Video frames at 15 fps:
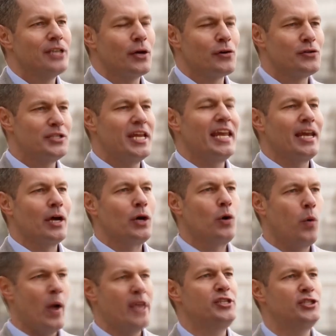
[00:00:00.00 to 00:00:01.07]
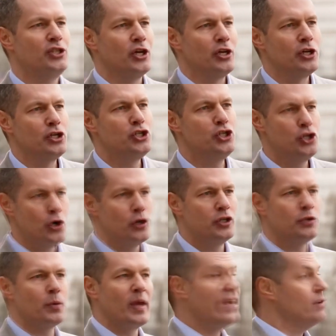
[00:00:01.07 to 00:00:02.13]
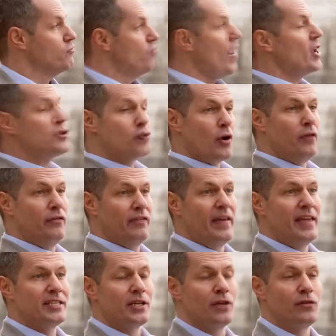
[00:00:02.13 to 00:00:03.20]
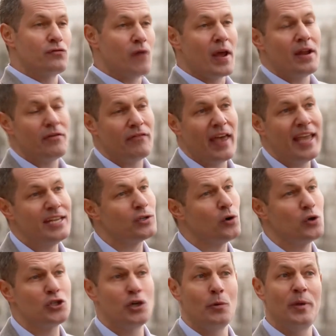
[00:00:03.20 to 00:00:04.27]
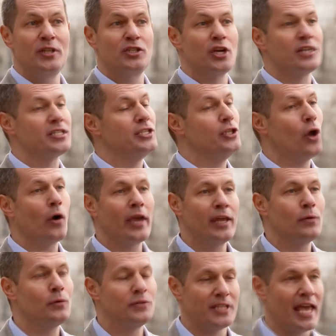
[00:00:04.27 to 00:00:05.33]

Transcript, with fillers: So Cristina, question, should we retrofit and renovate or should we just knock knock it all